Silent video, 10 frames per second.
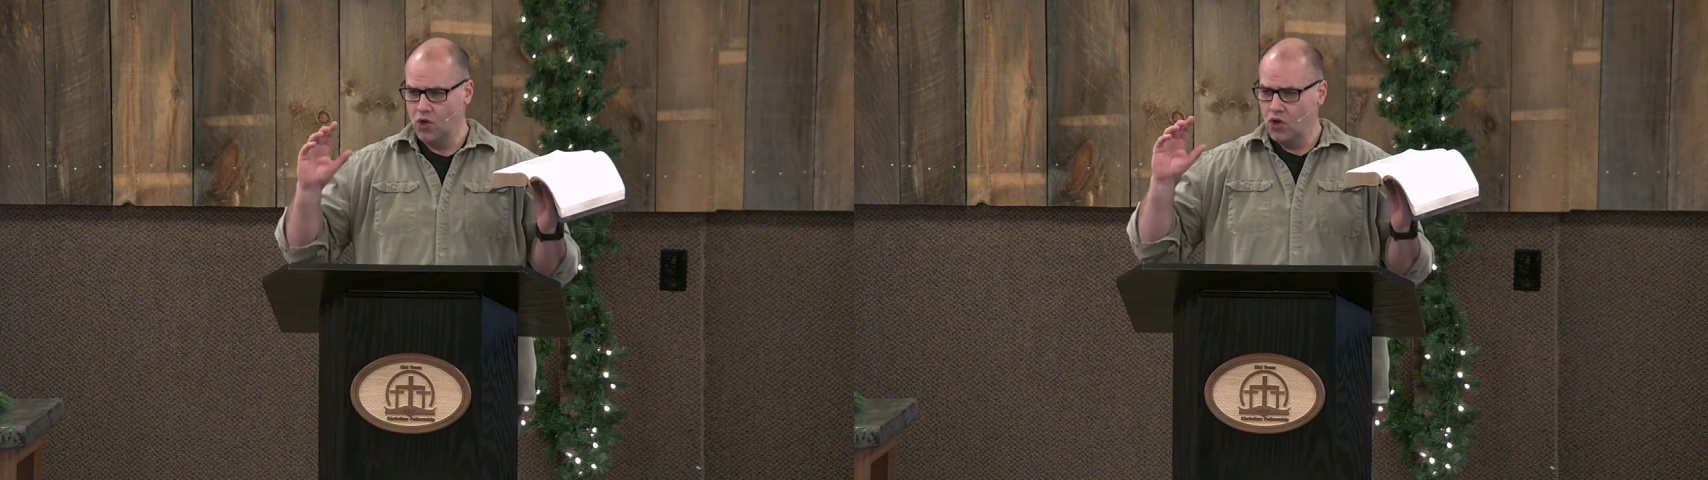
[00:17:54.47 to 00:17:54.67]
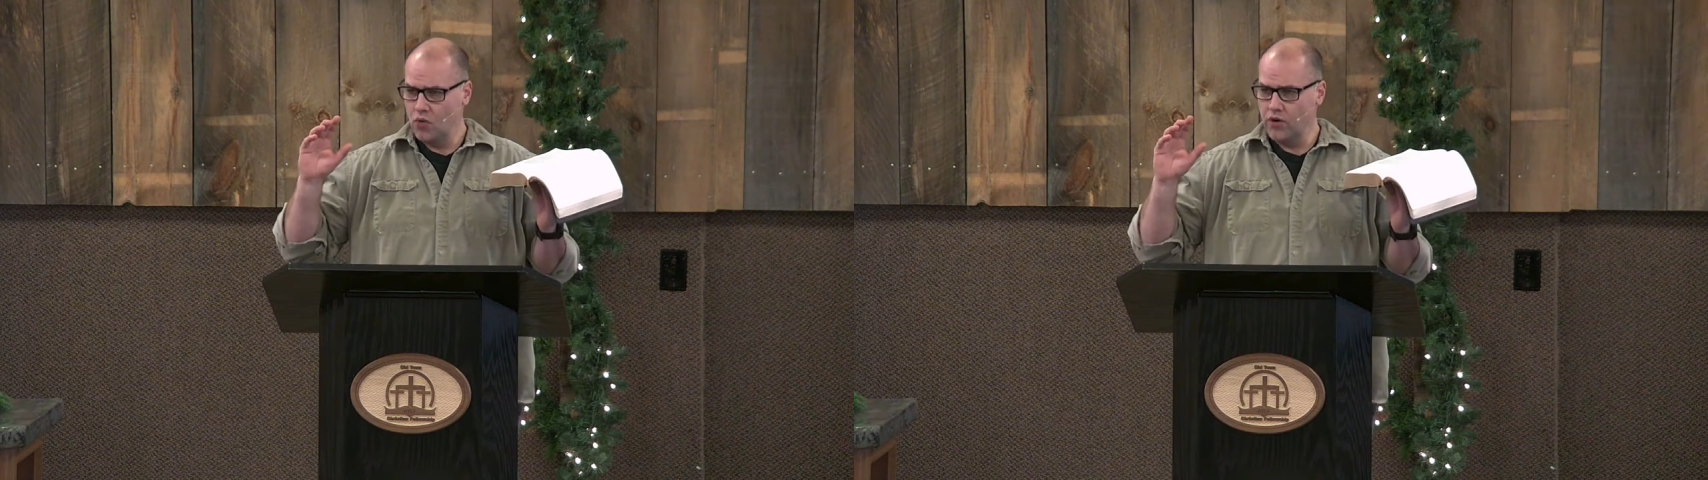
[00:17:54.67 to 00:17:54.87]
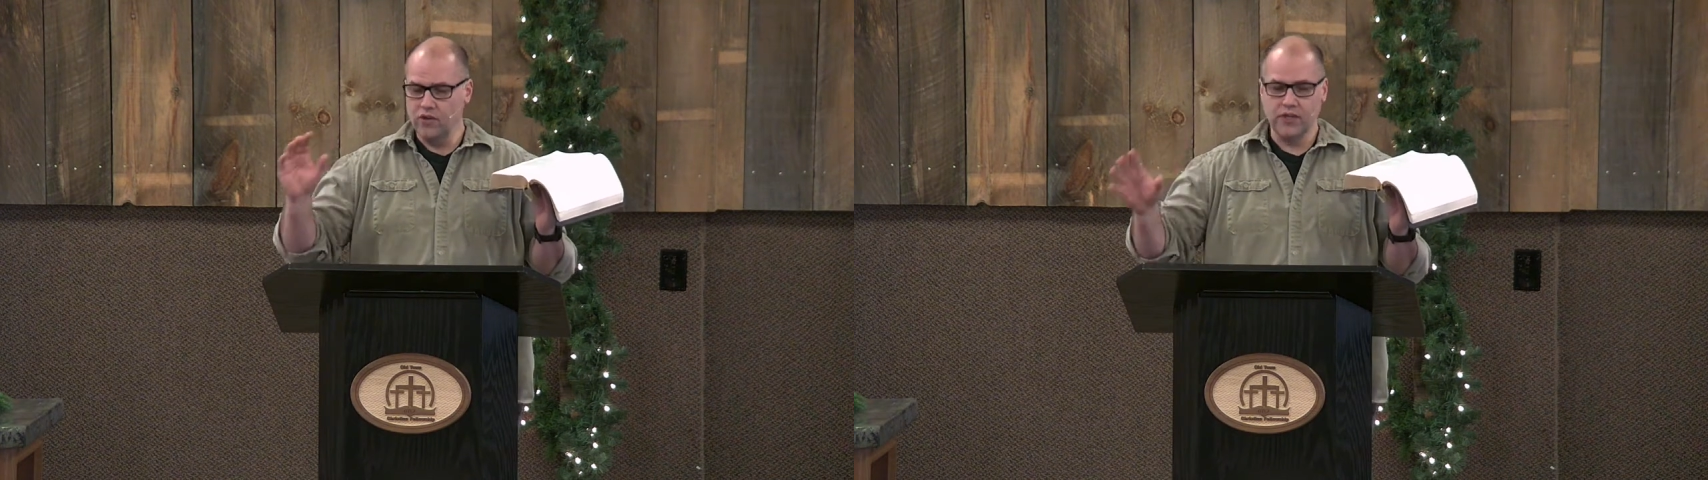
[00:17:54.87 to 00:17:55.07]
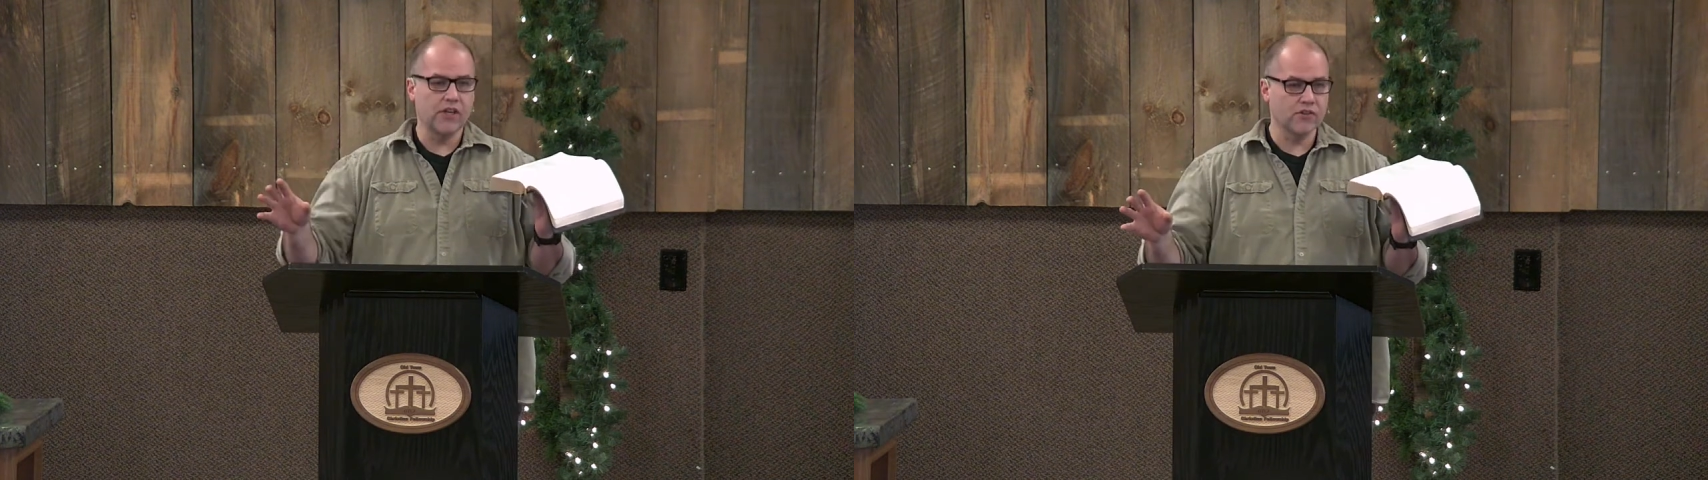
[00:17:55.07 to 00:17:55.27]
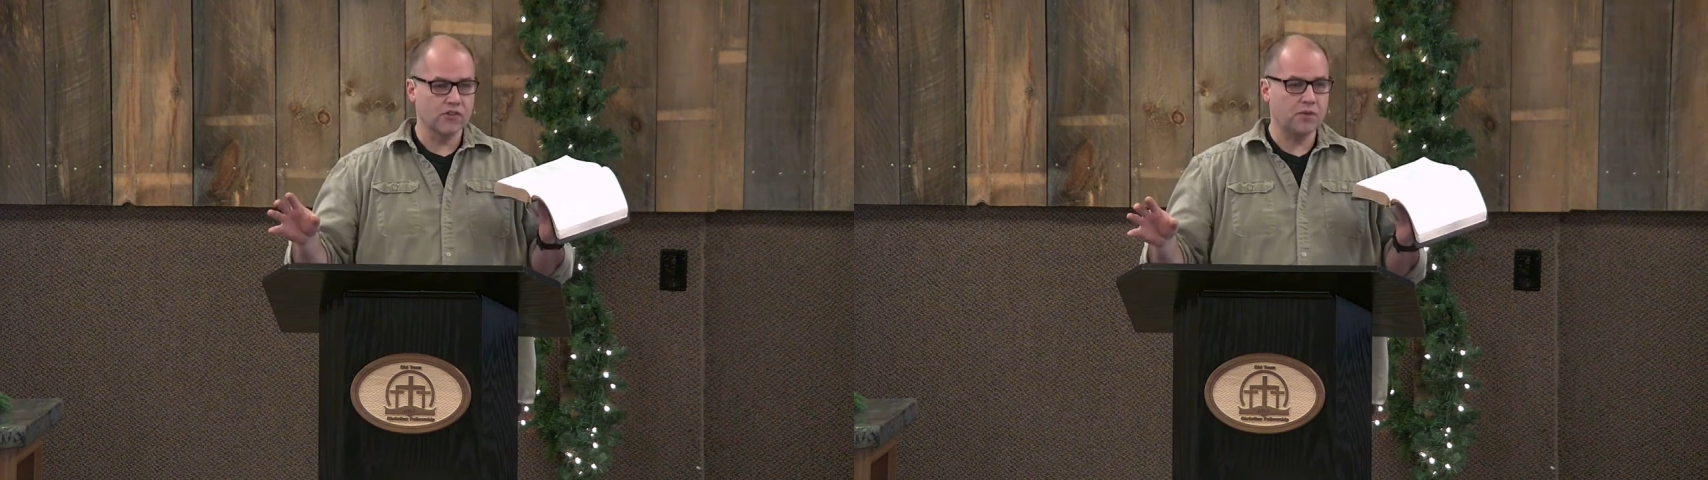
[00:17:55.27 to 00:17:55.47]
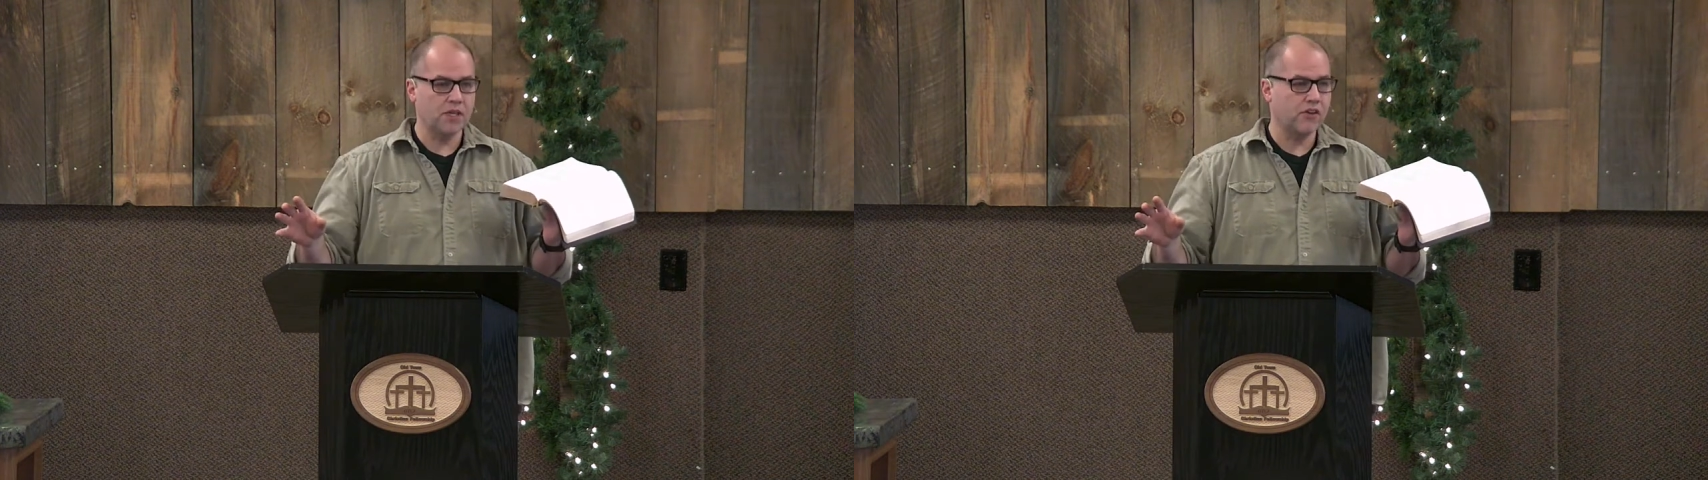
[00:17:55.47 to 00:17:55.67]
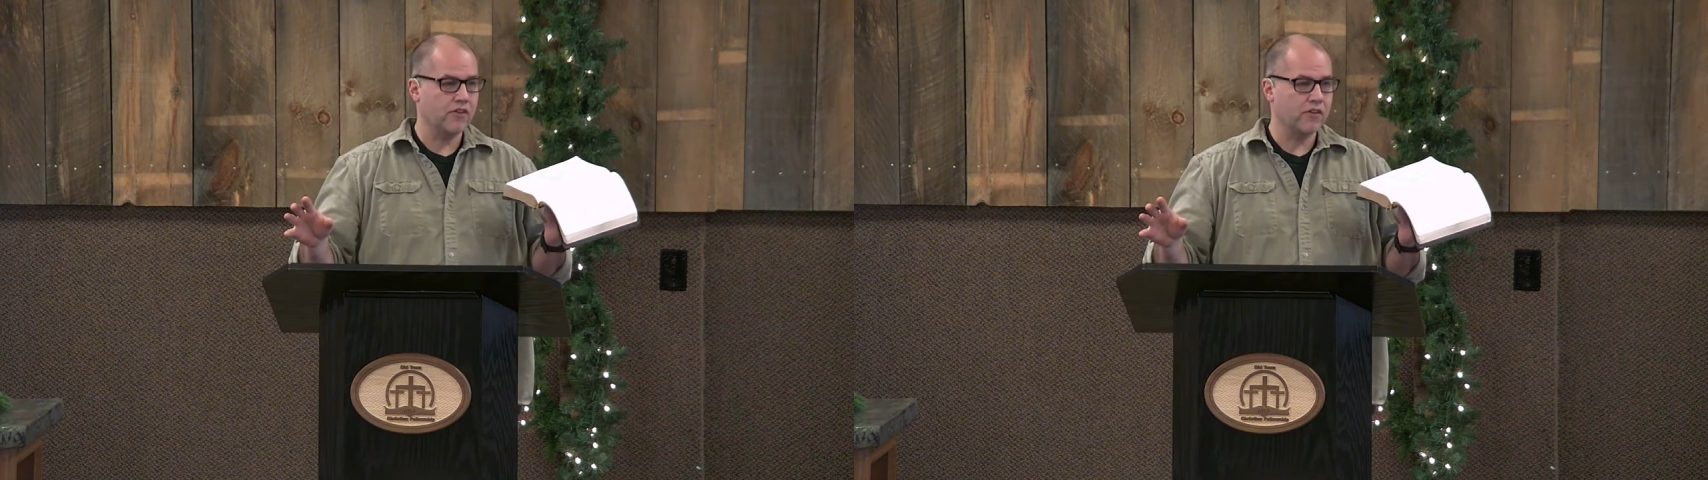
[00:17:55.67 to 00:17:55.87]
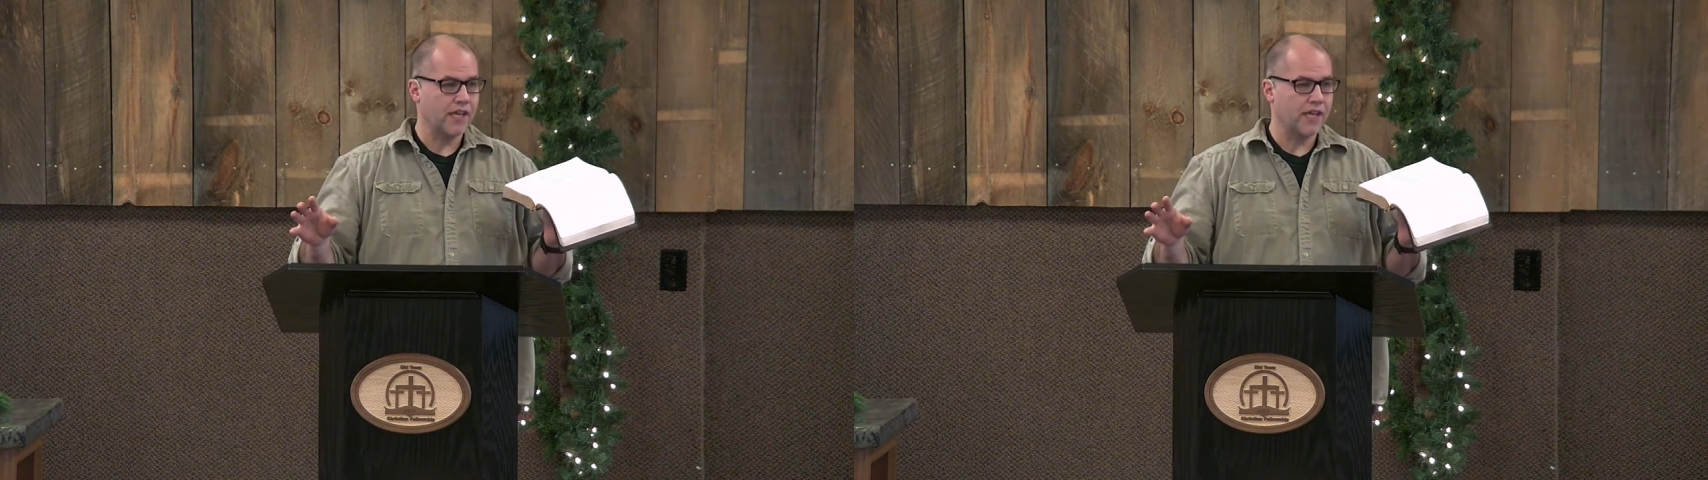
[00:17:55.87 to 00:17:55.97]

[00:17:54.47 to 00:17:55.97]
Where you hear a speaker,